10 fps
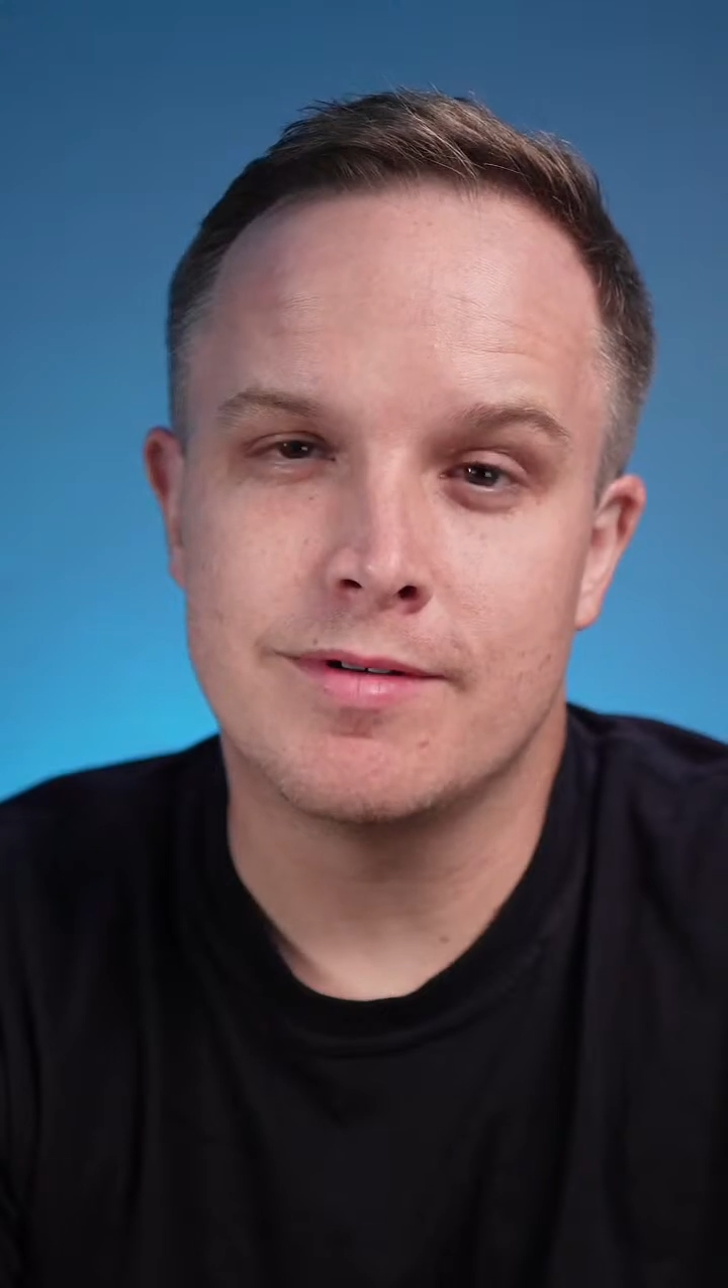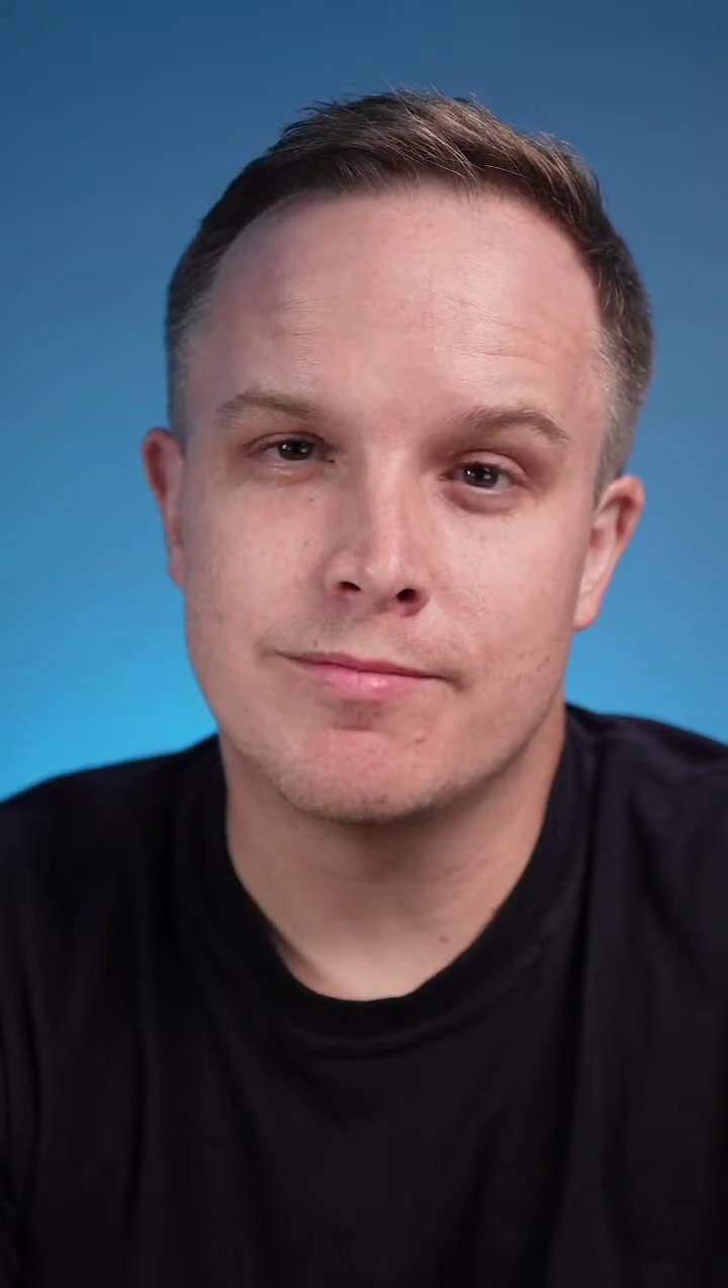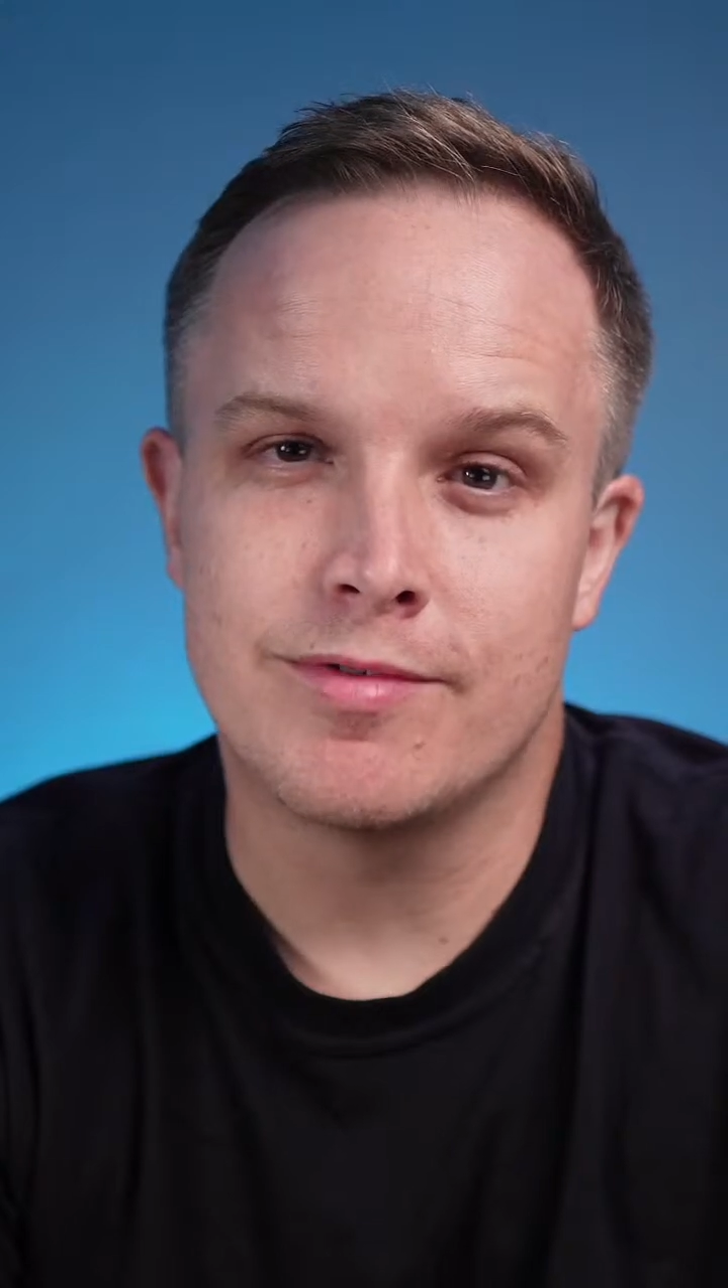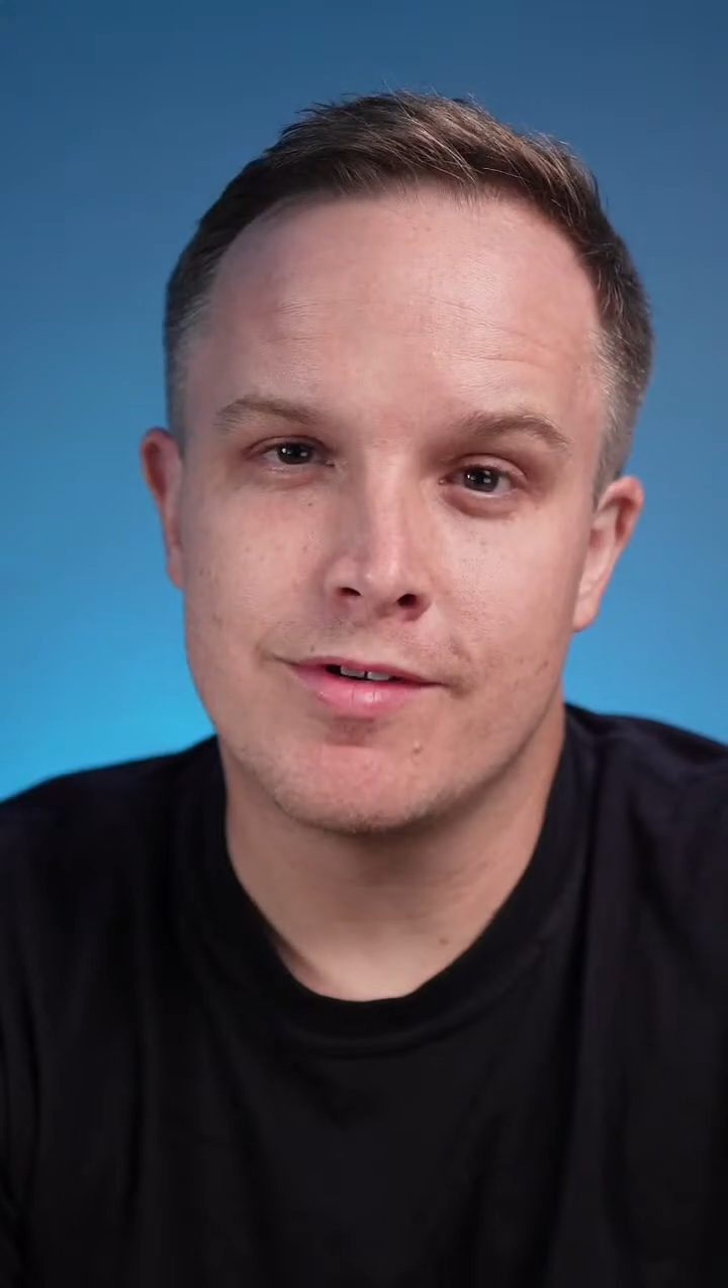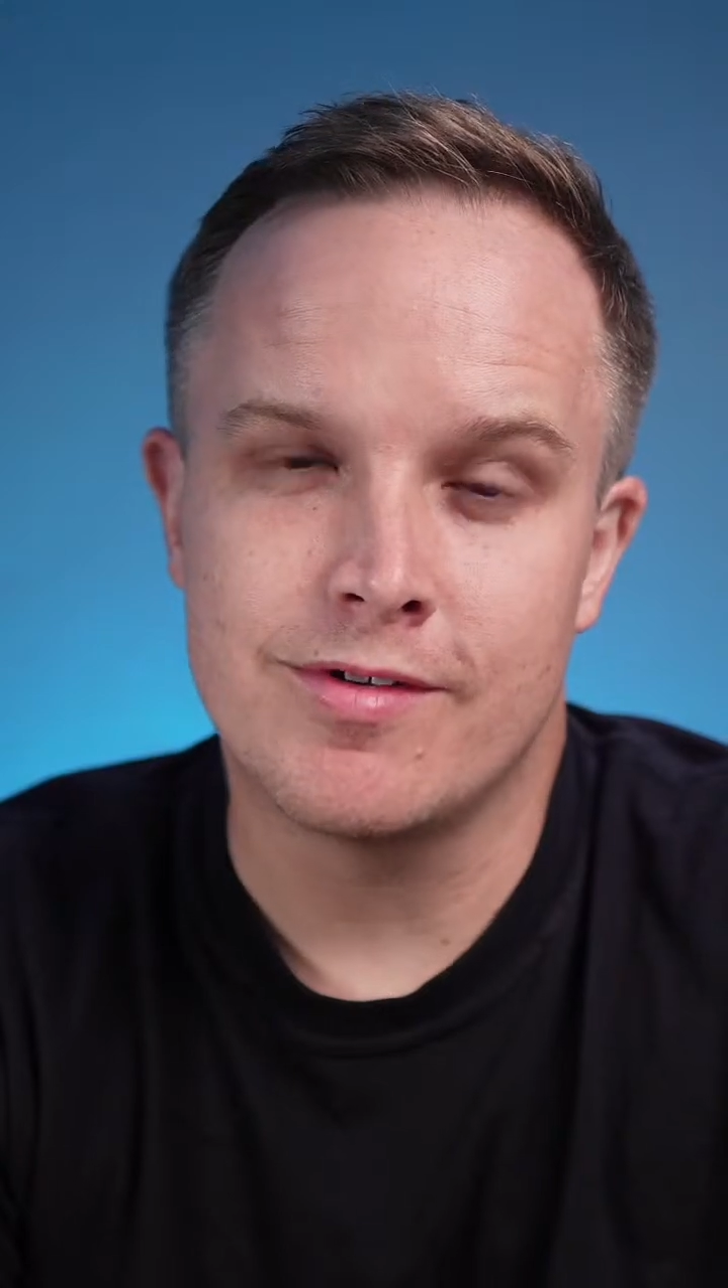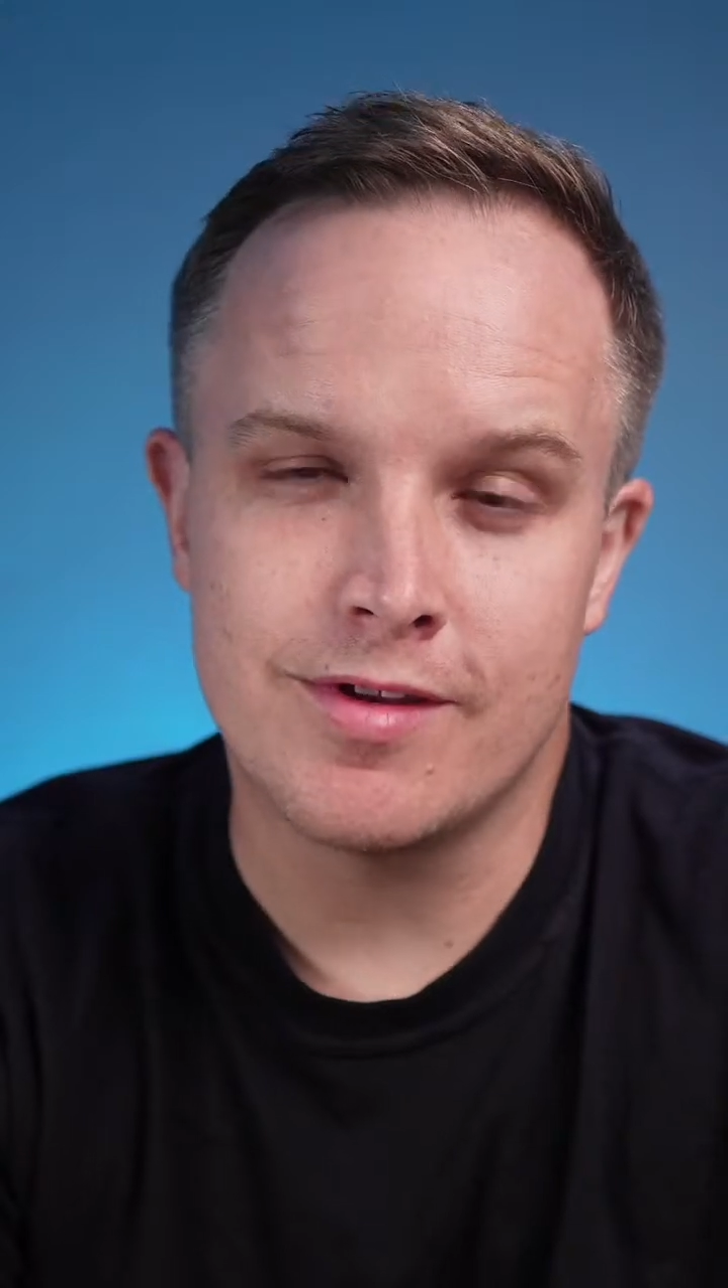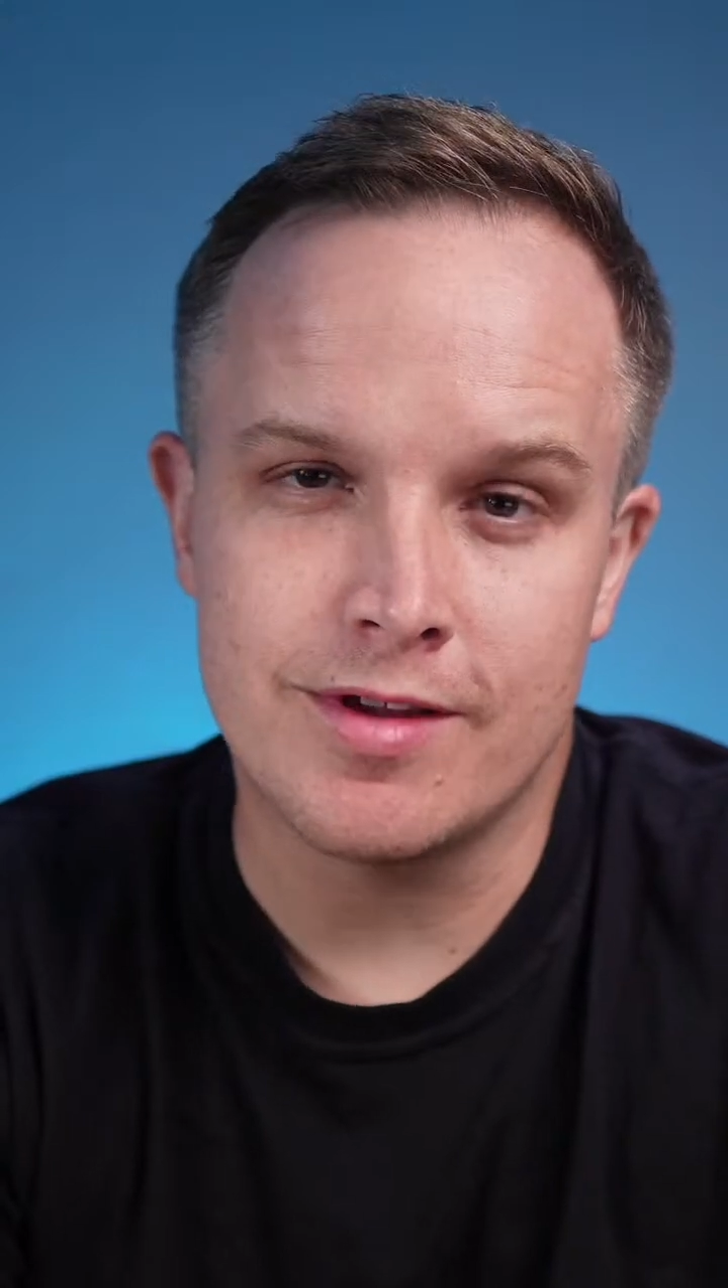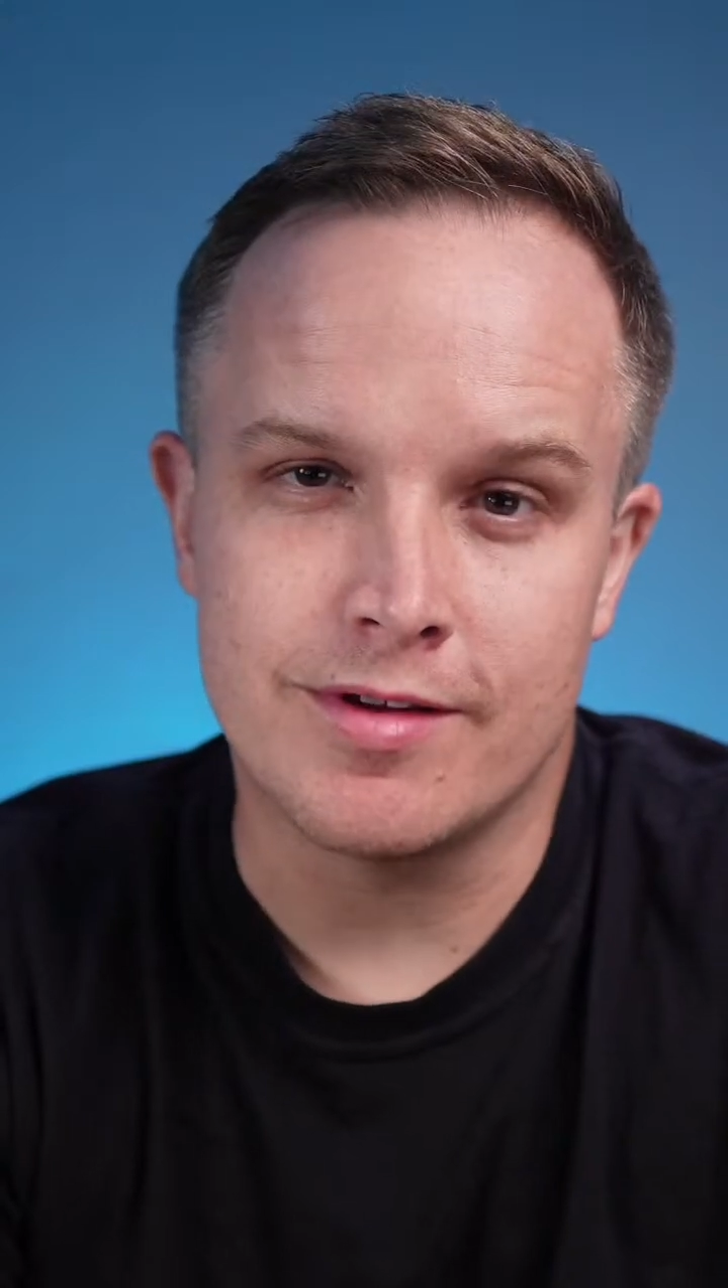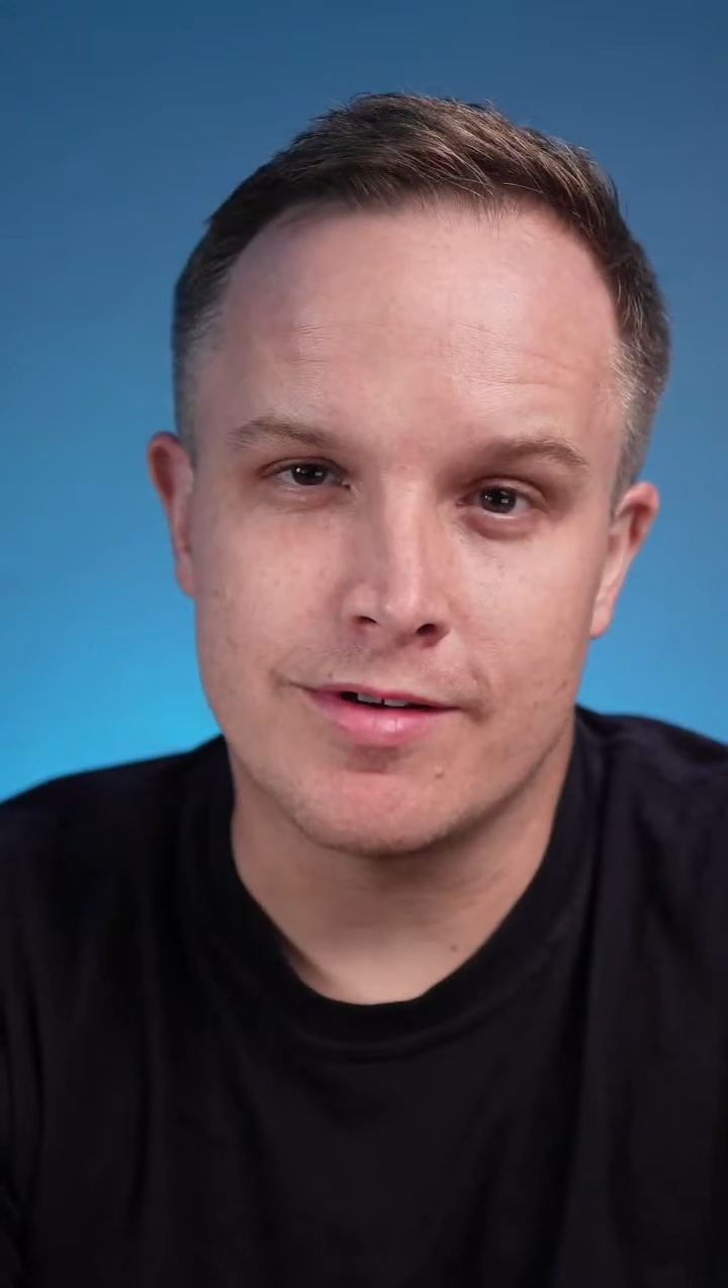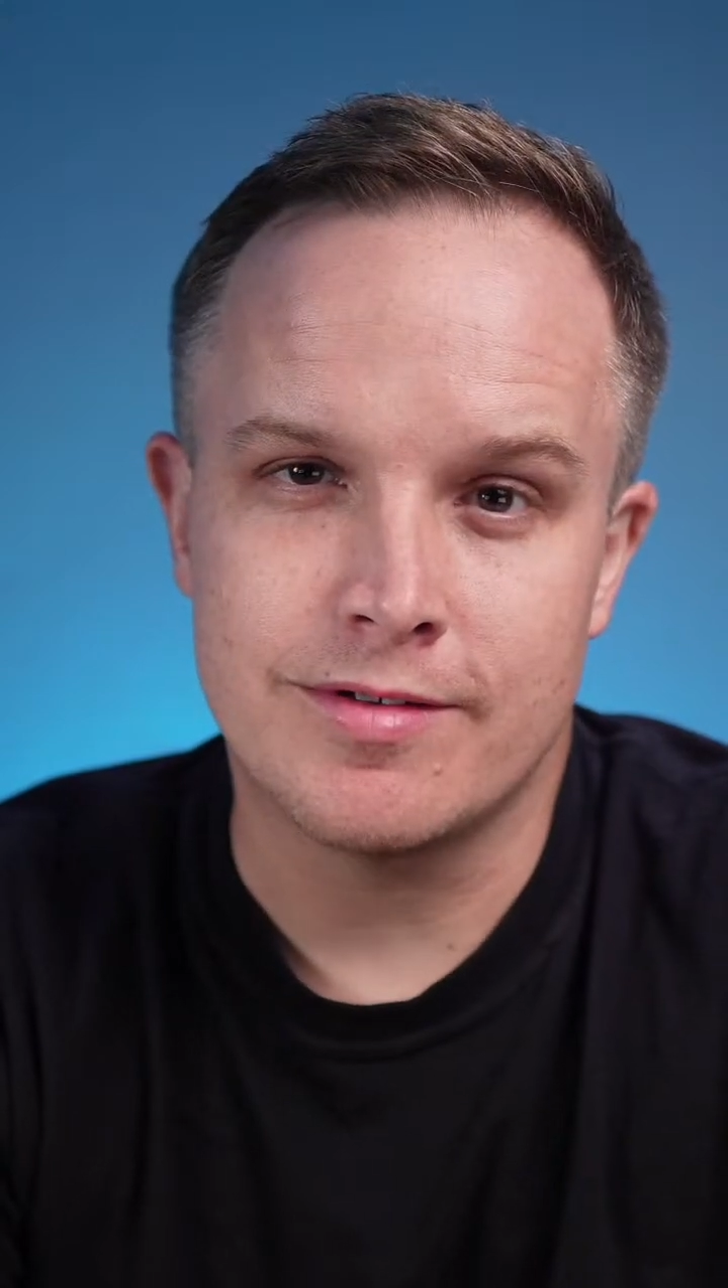
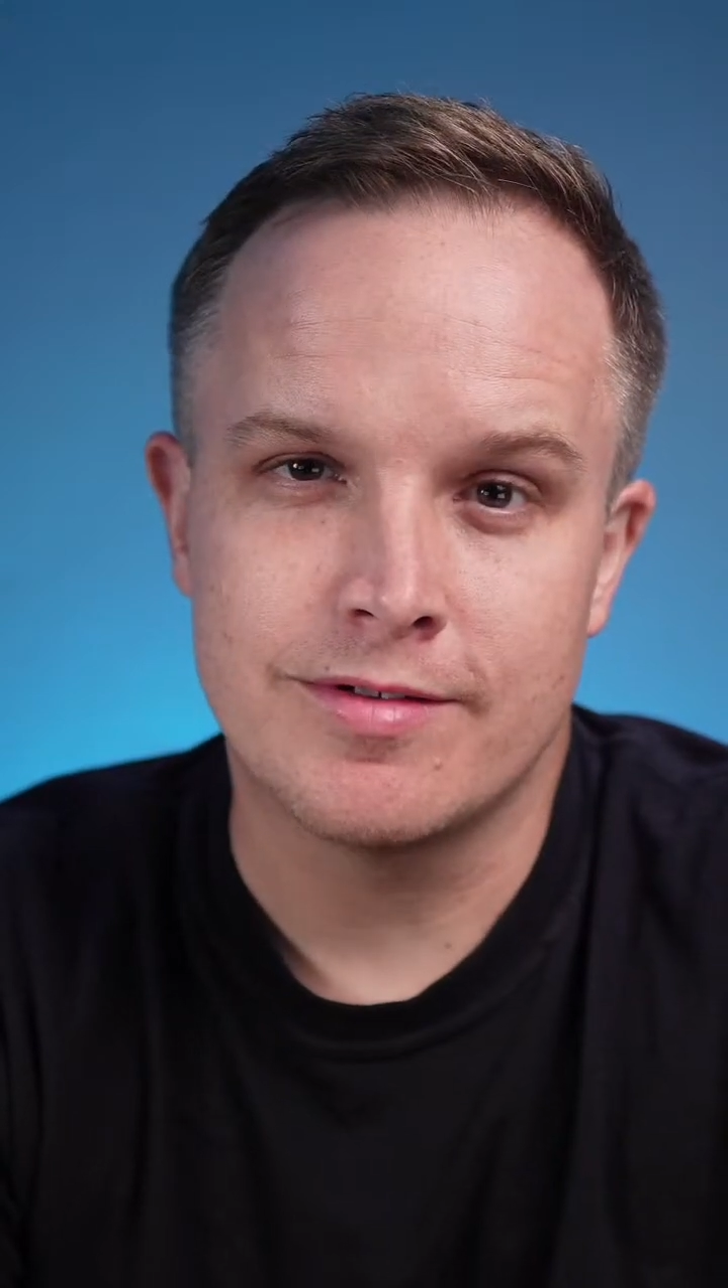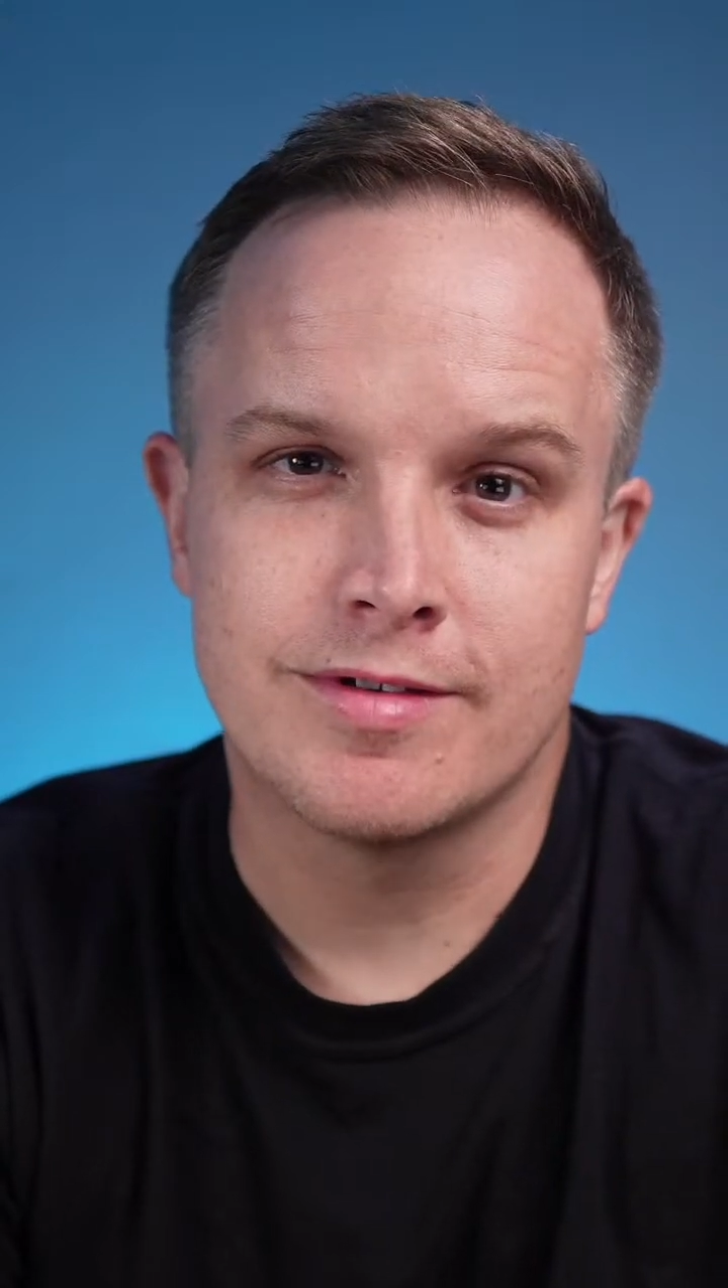Brazil